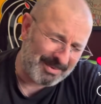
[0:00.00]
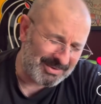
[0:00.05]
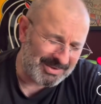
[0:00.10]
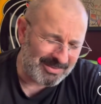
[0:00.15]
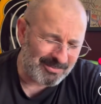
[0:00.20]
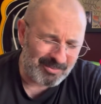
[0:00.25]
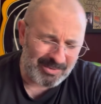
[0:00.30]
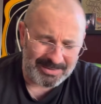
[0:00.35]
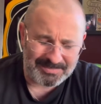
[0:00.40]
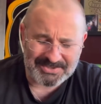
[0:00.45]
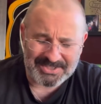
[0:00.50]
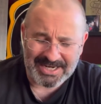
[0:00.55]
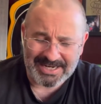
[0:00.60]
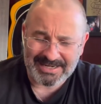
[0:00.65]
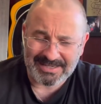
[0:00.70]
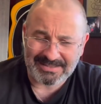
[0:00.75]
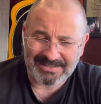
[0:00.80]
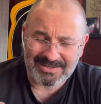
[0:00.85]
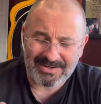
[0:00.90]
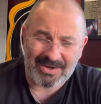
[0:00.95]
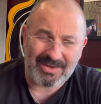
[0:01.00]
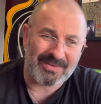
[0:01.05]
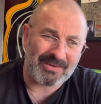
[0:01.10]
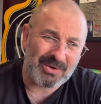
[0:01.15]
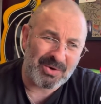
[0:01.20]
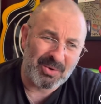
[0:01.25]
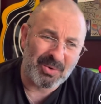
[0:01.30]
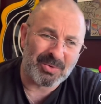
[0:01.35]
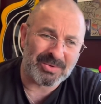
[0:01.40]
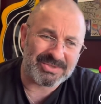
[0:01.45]
and whip shaded and did all the
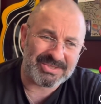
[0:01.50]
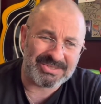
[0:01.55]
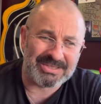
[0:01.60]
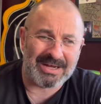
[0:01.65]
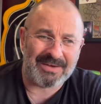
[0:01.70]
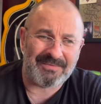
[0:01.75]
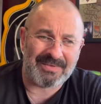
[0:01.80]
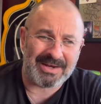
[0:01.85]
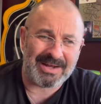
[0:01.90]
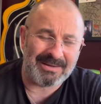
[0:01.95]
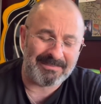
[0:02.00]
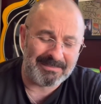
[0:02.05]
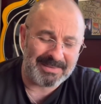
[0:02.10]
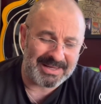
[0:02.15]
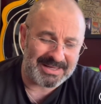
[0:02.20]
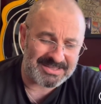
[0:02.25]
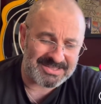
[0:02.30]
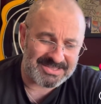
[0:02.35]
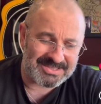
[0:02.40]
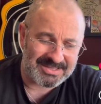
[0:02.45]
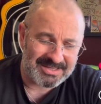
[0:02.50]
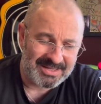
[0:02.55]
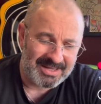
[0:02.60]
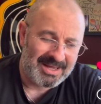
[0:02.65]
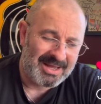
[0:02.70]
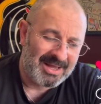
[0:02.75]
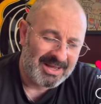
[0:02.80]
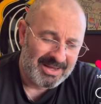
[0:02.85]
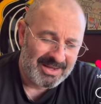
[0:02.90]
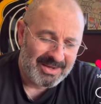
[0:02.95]
cool stuff that I missed.
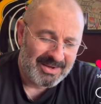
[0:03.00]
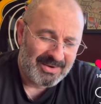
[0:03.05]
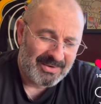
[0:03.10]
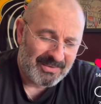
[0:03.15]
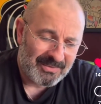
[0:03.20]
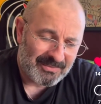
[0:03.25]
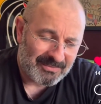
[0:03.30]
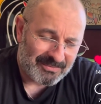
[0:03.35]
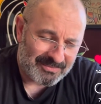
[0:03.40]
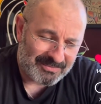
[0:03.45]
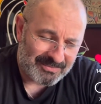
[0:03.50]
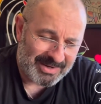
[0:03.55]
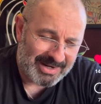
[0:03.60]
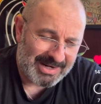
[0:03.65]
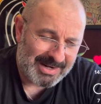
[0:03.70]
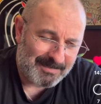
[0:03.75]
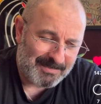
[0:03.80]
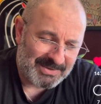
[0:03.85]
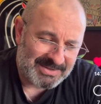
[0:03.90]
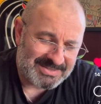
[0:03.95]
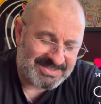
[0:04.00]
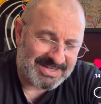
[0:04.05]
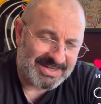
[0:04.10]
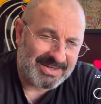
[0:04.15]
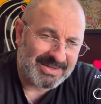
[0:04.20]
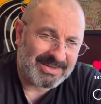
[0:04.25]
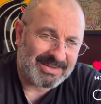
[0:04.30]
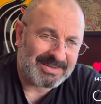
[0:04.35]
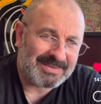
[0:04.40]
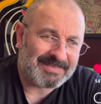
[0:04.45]
Right up
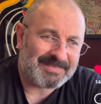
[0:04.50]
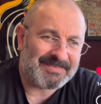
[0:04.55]
until